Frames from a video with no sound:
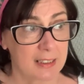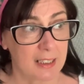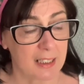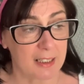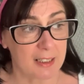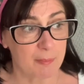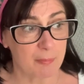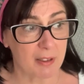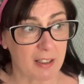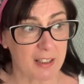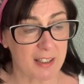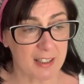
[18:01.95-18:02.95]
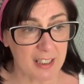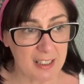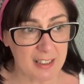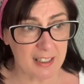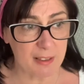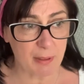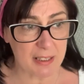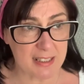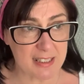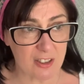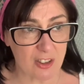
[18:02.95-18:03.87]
I think he went,